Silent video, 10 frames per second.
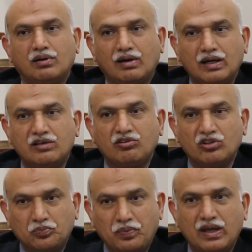right
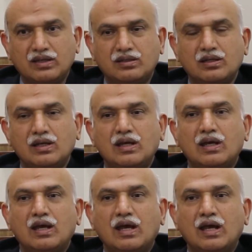respect
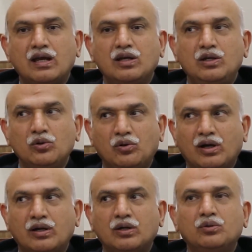and due
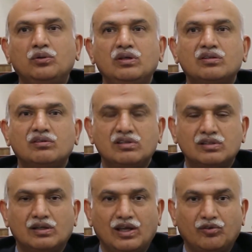credit to these
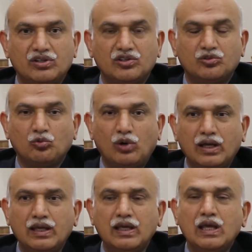regional languages.
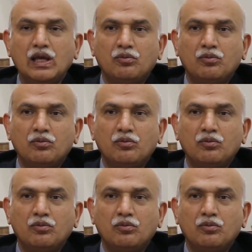Why?